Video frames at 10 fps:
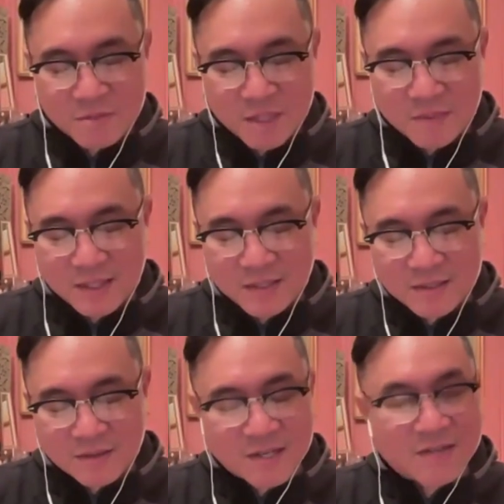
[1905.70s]
probably
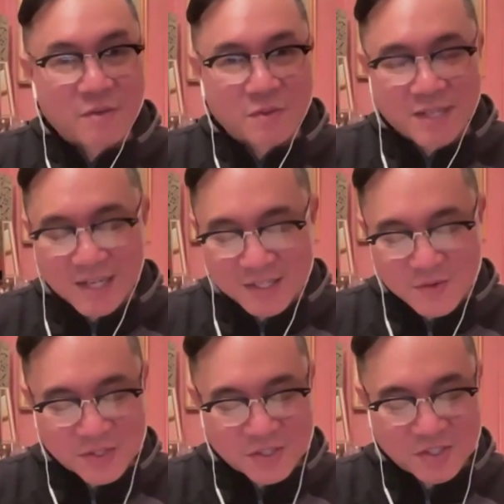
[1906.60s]
don't have anyone to
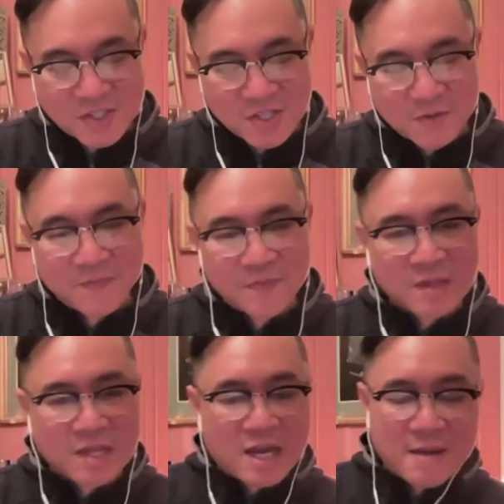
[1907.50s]
ask questions to.
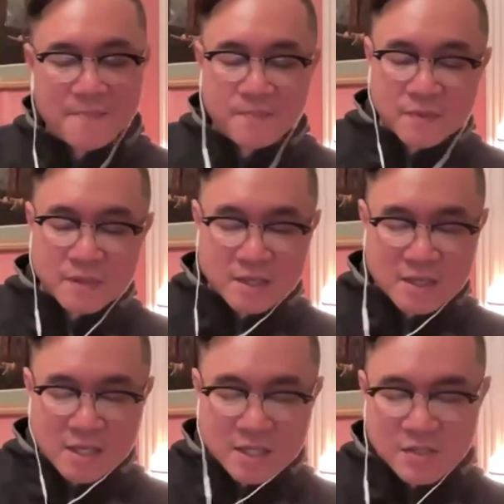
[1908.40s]
Um,
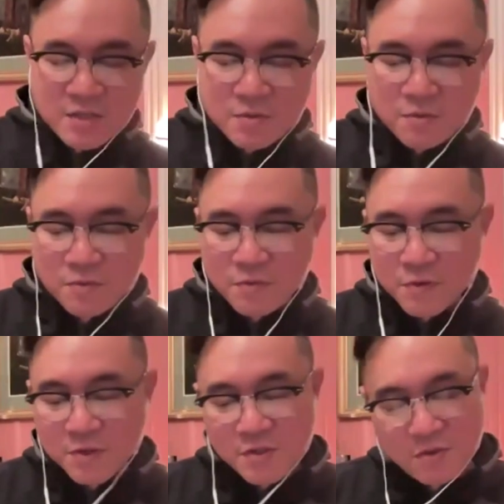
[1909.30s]
so
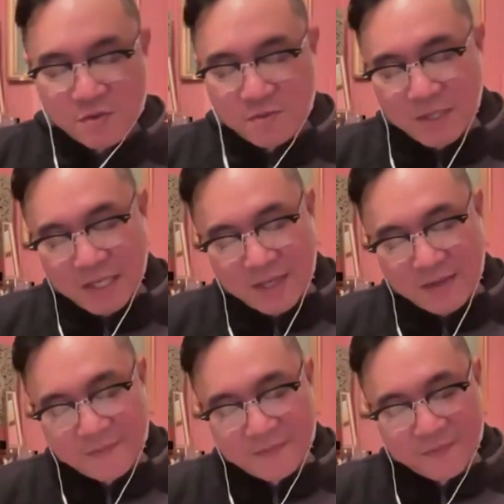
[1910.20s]
for the Zoom,
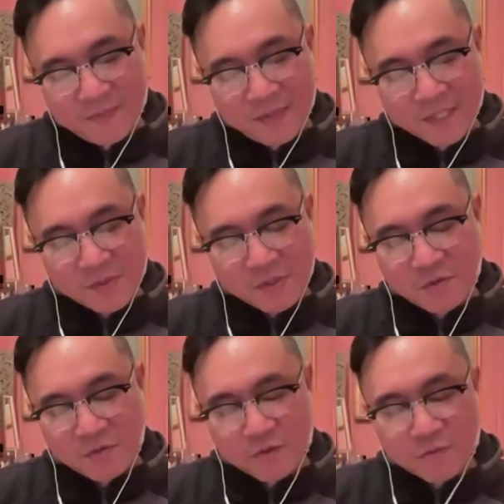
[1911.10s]
um,
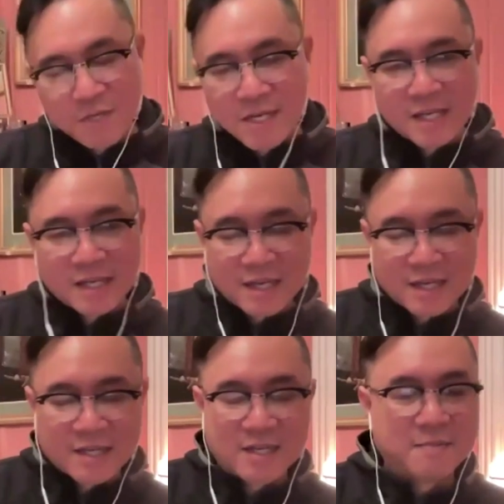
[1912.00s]
especially for the reading,
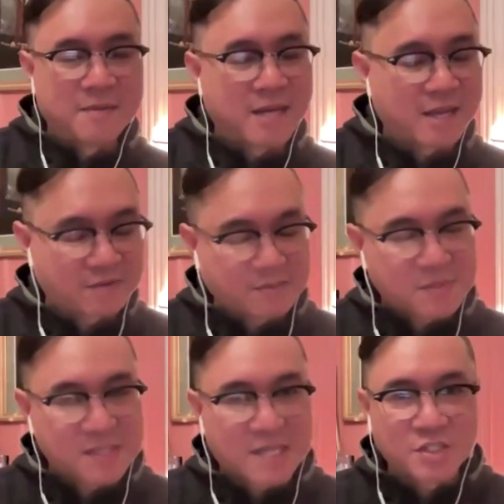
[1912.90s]
um, I have a
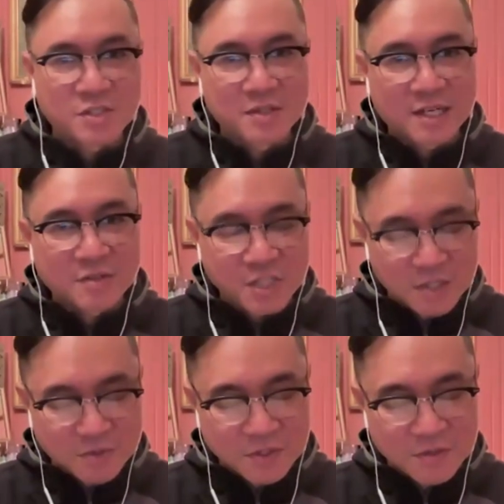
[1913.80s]
slideshow that I'll
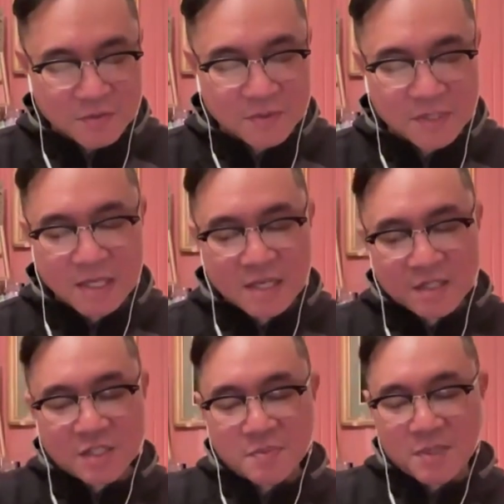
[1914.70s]
share with you
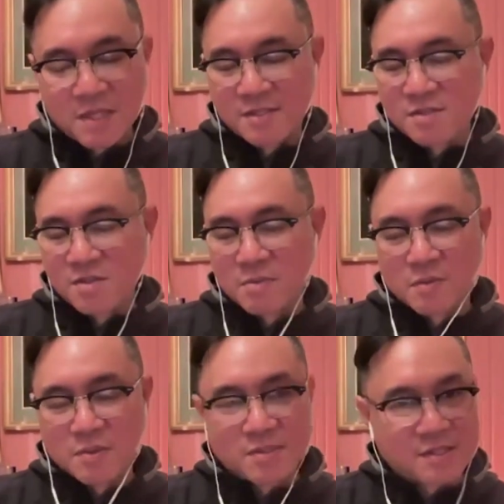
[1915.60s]
just because
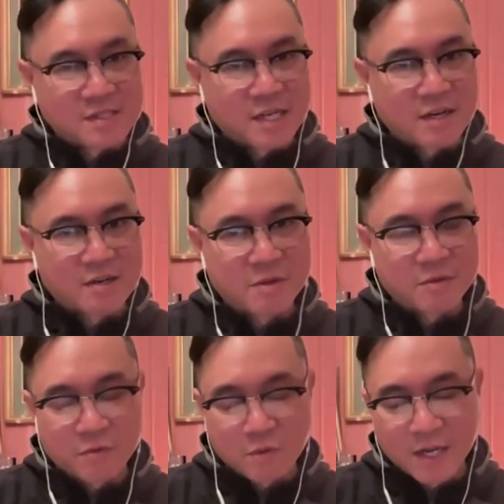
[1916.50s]
nobody wants to stare at my
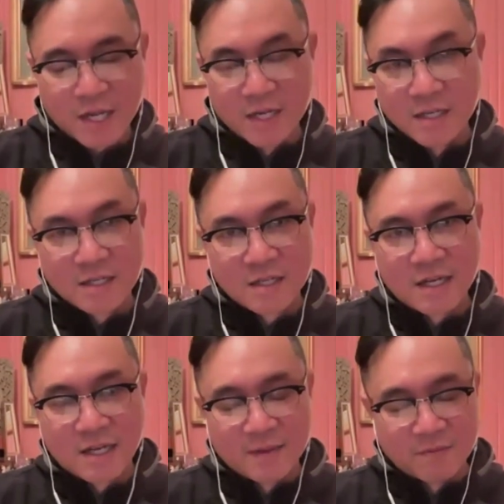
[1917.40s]
forehead
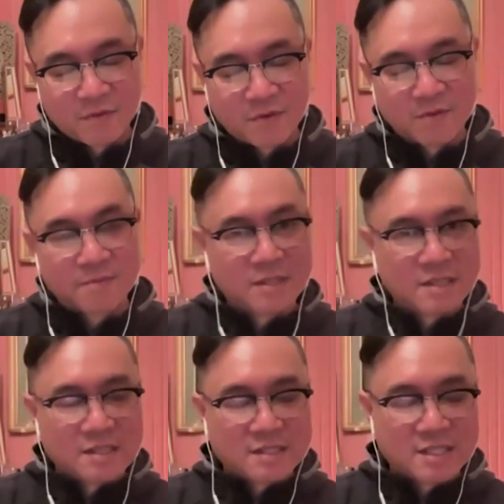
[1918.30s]
um, for
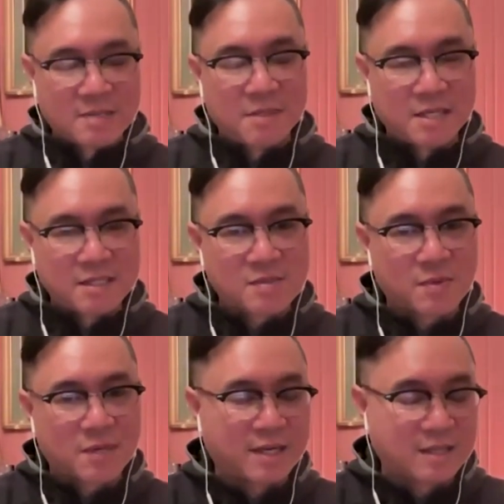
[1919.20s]
10 minutes
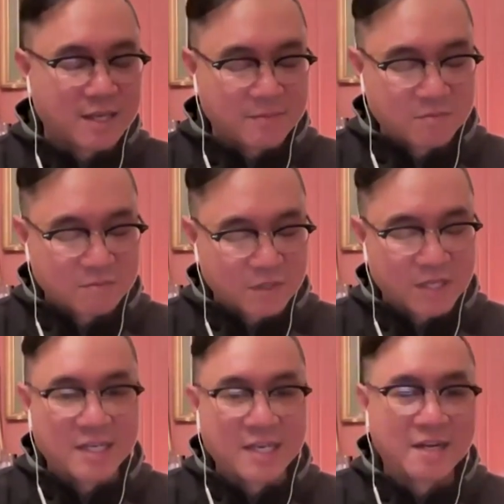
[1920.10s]
while I'm
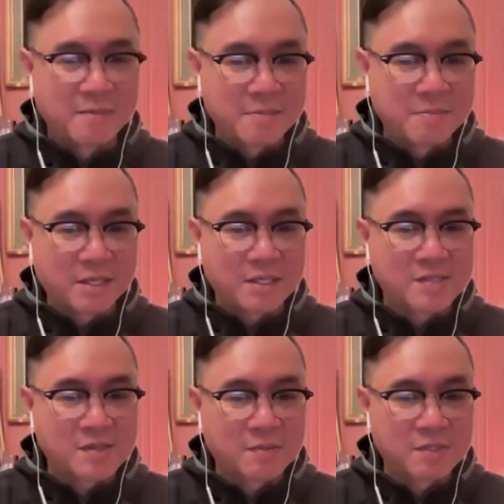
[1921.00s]
looking down at my book.
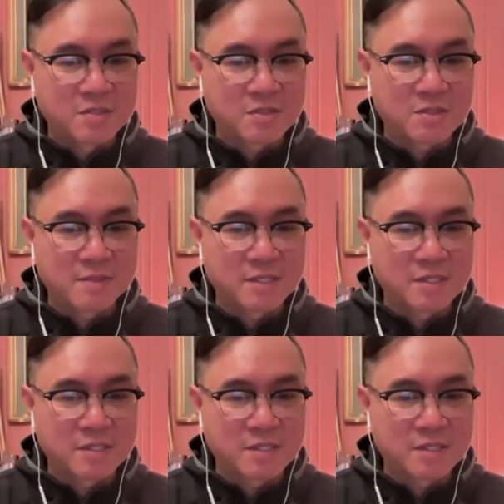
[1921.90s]
So I'm going to turn on my